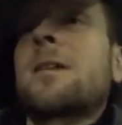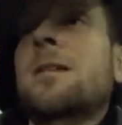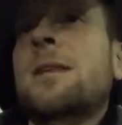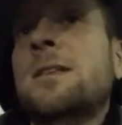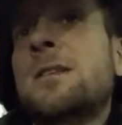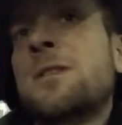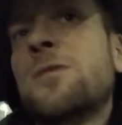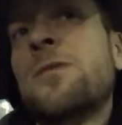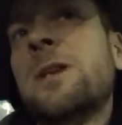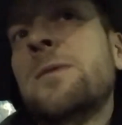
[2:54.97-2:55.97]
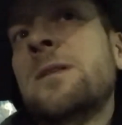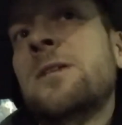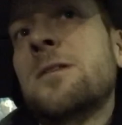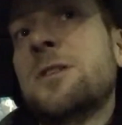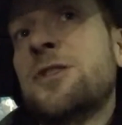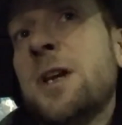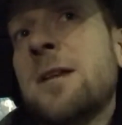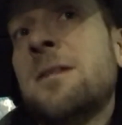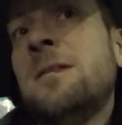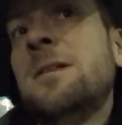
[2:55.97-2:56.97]
There's the story with Dr.
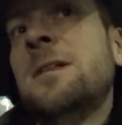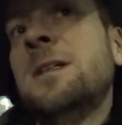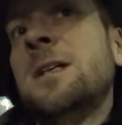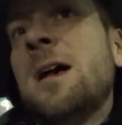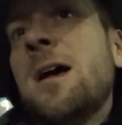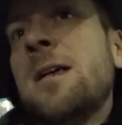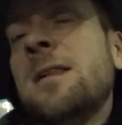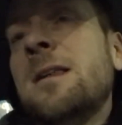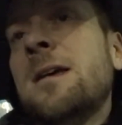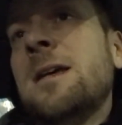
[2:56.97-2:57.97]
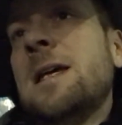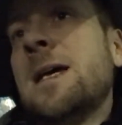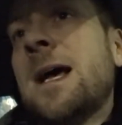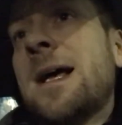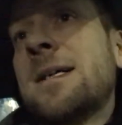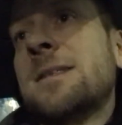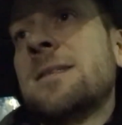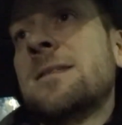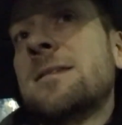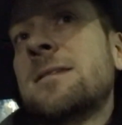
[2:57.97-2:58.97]
Jekyll, and that he
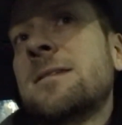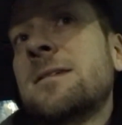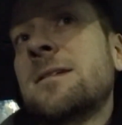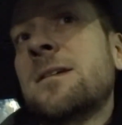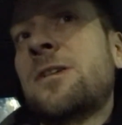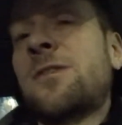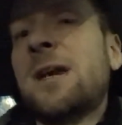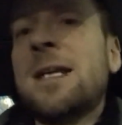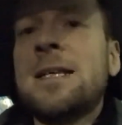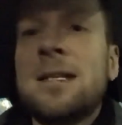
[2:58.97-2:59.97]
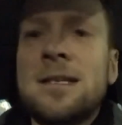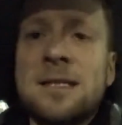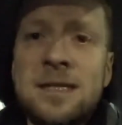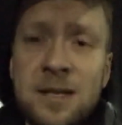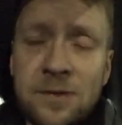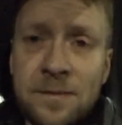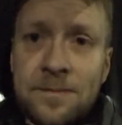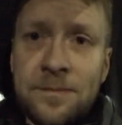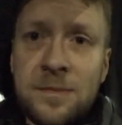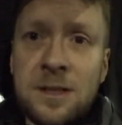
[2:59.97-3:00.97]
has created a serum
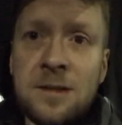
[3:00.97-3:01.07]
to